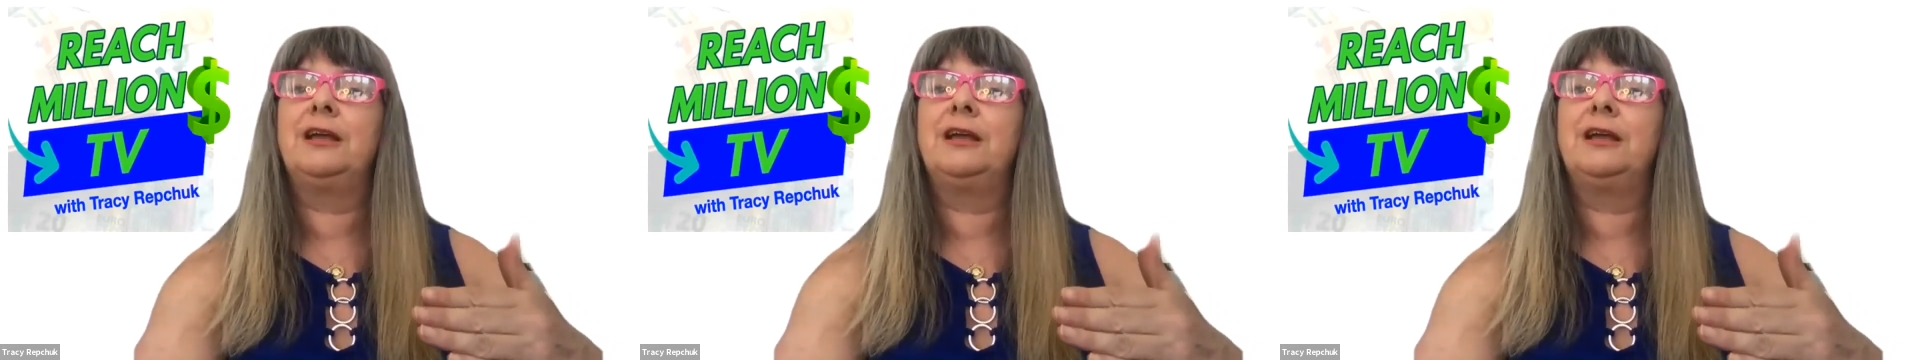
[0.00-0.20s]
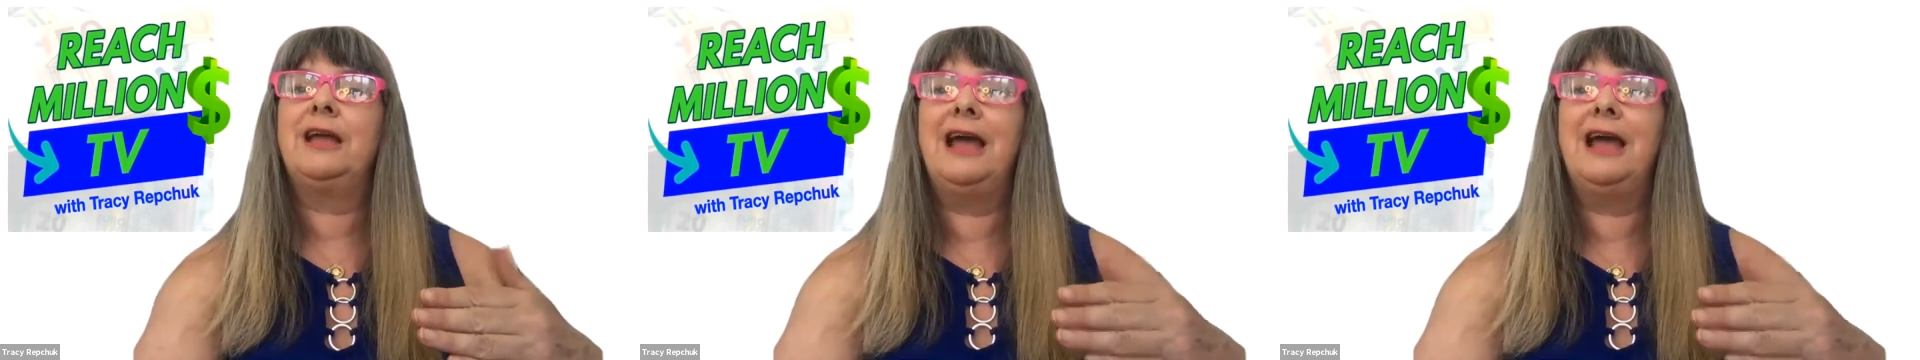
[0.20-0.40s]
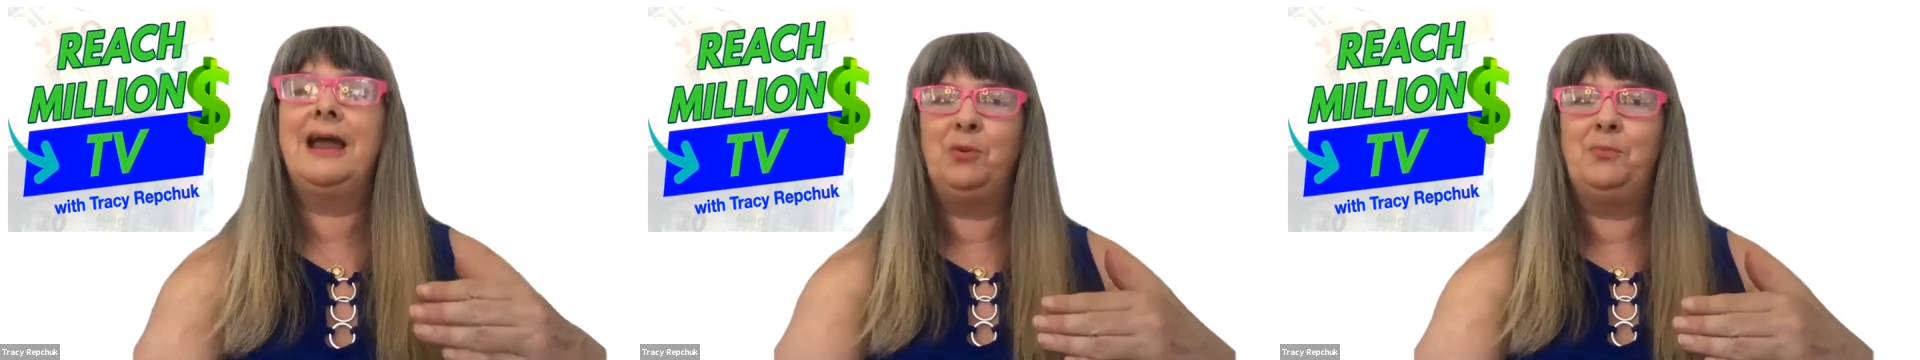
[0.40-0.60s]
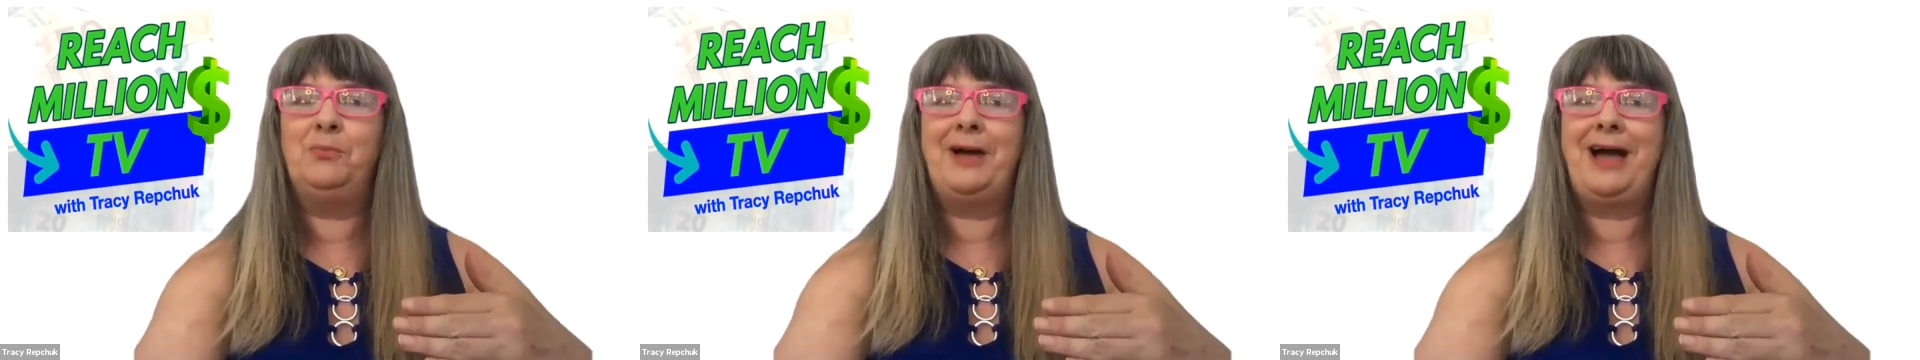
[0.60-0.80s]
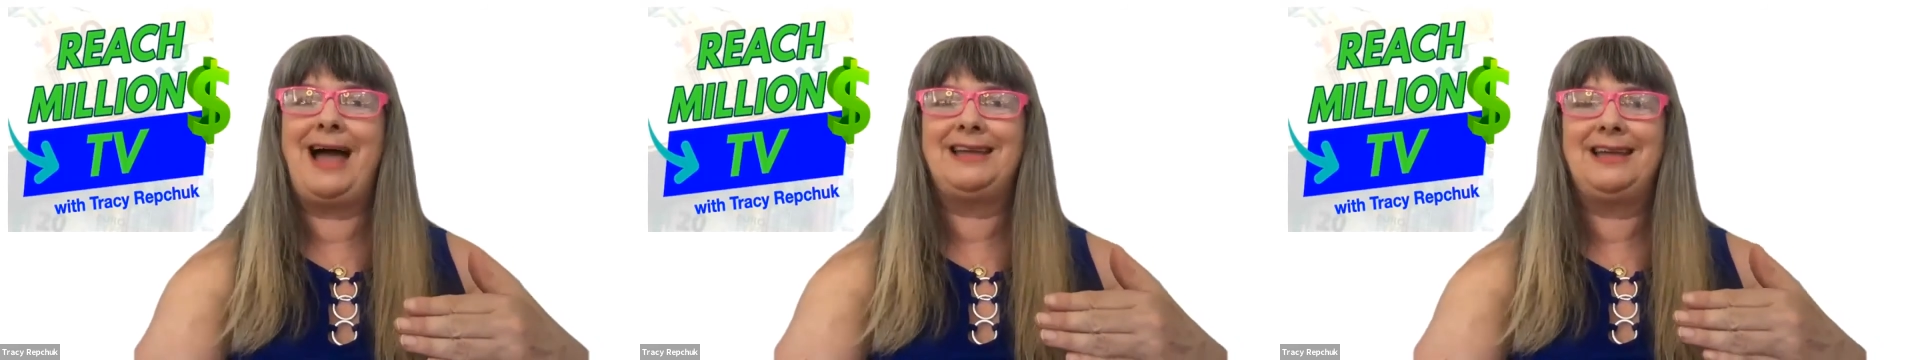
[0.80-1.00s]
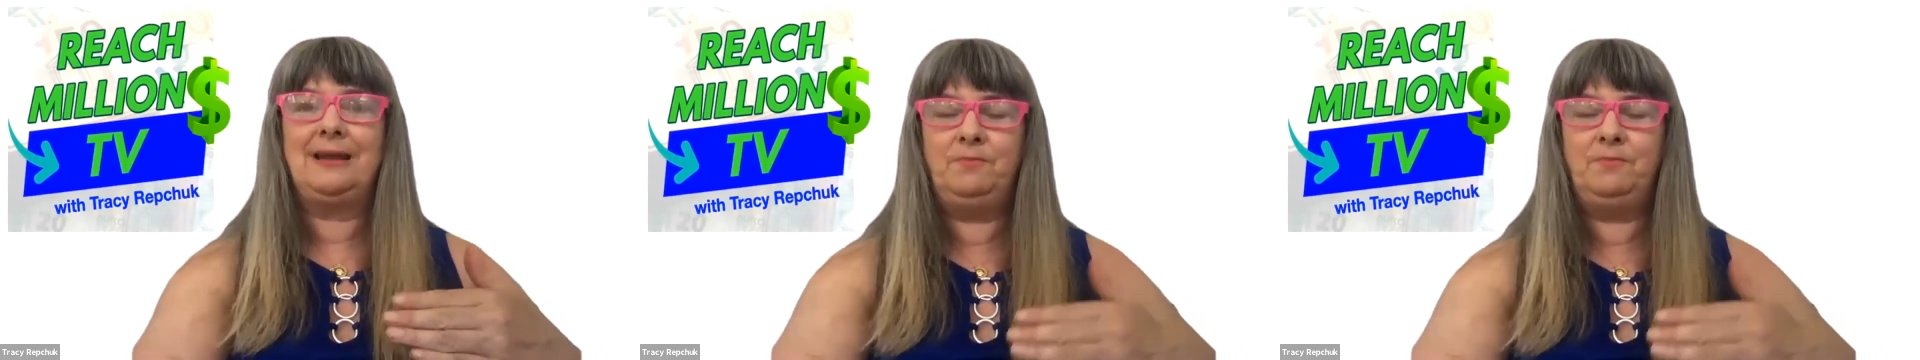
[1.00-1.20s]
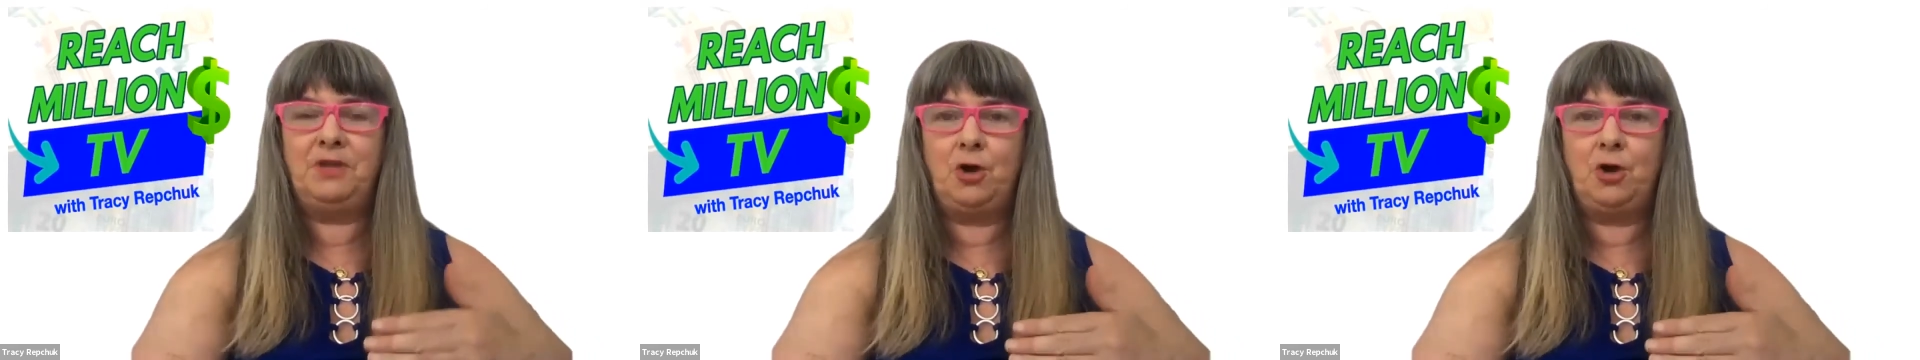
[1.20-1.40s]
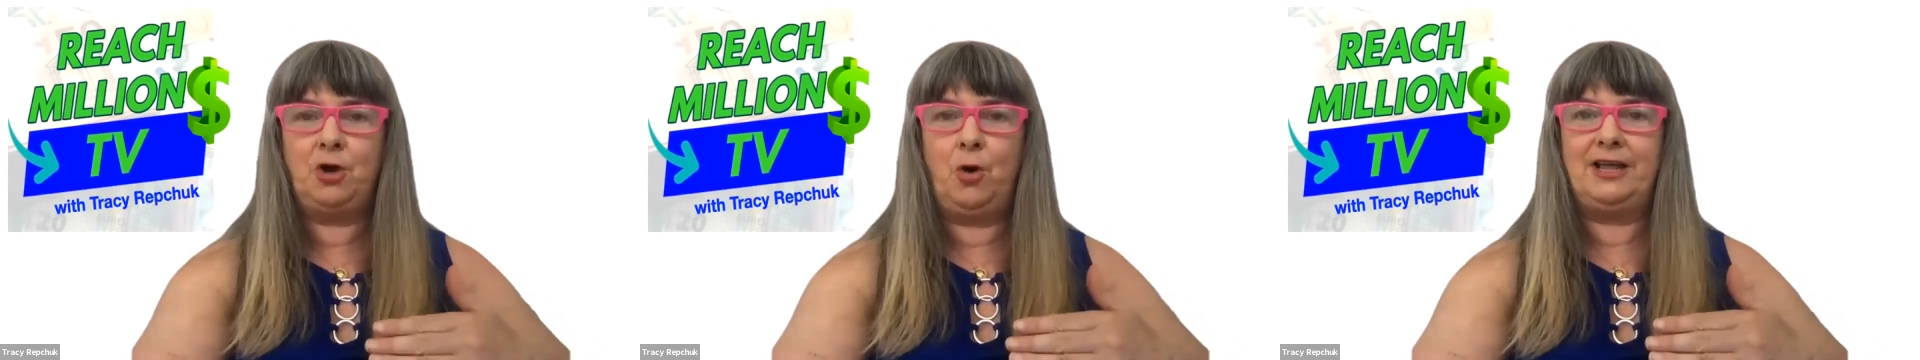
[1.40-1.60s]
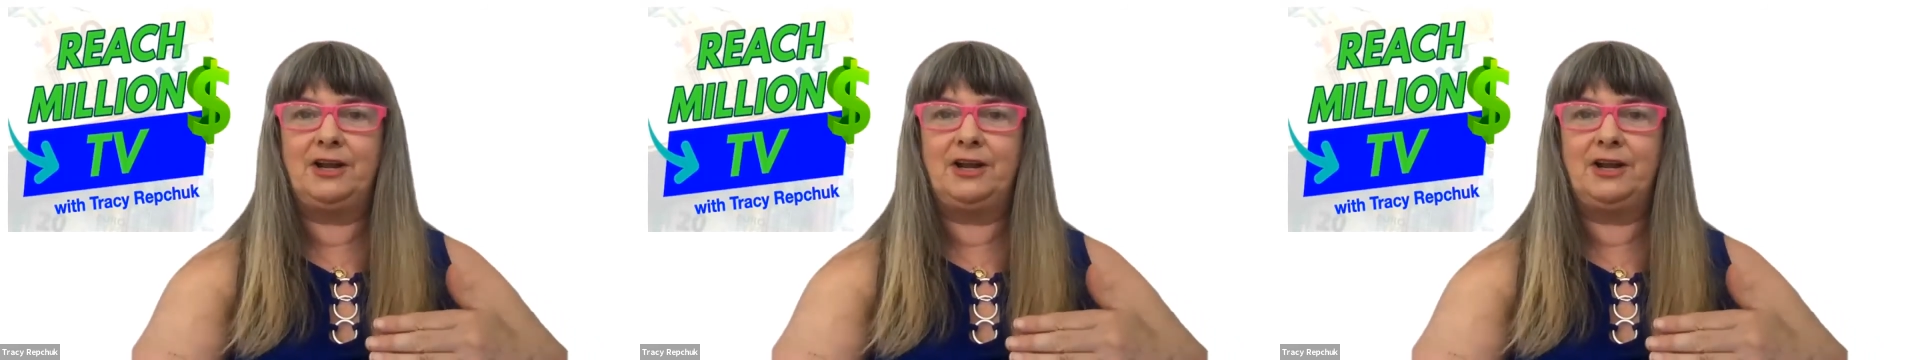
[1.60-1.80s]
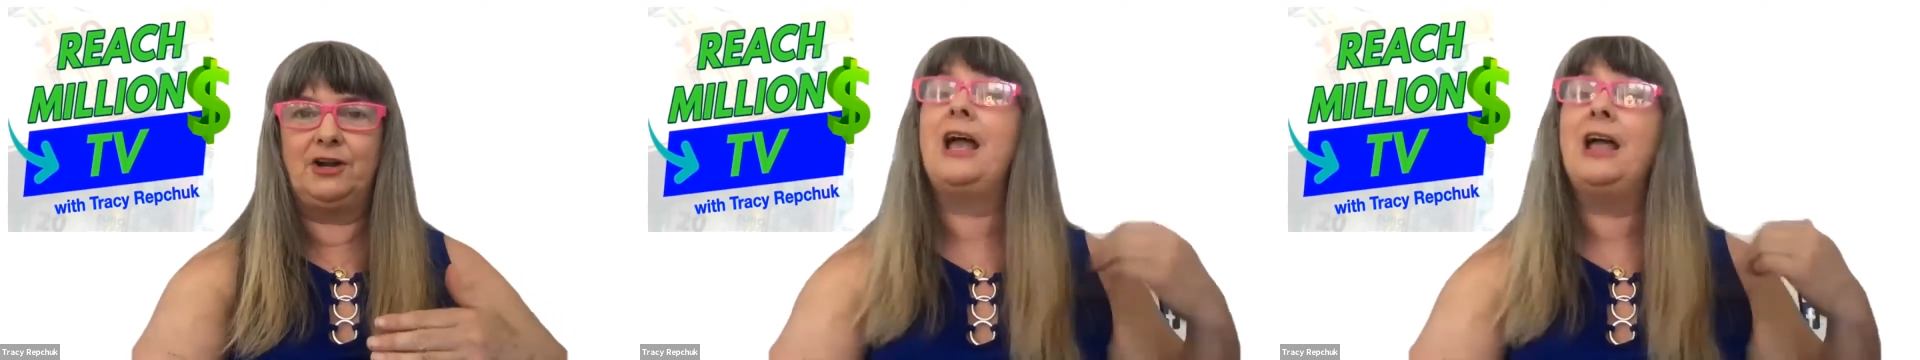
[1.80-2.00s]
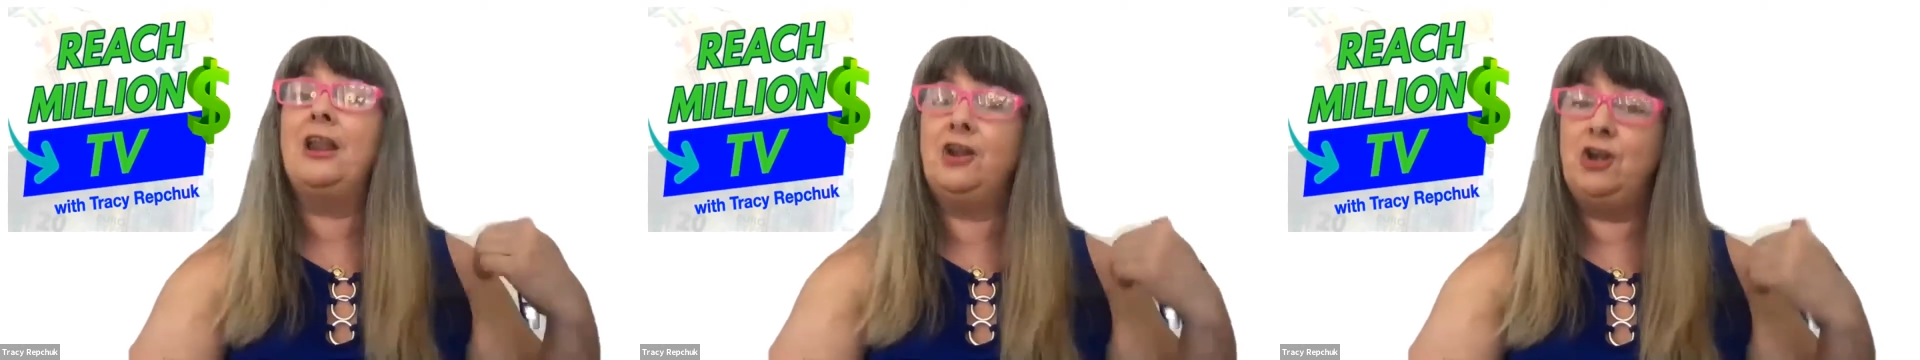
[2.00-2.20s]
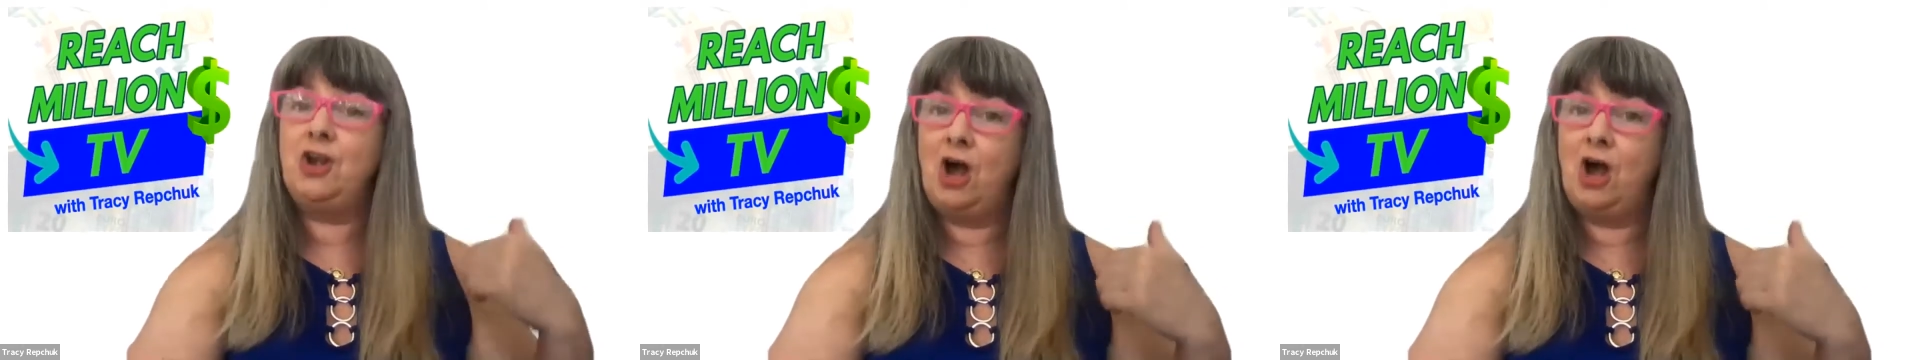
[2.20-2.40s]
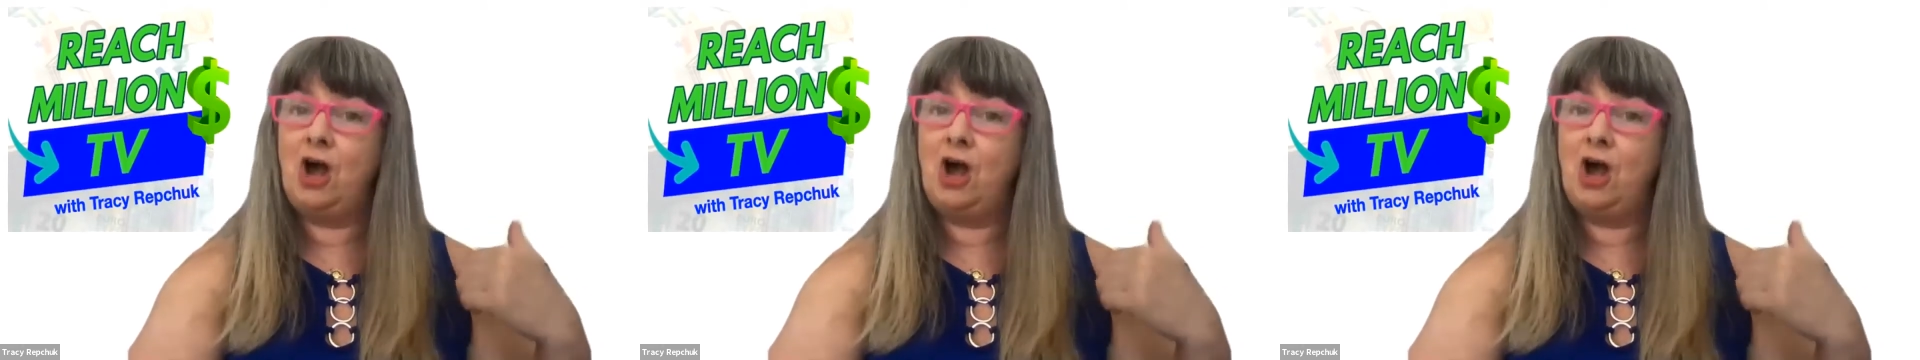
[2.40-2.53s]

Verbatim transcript: and pull back and be quieter and not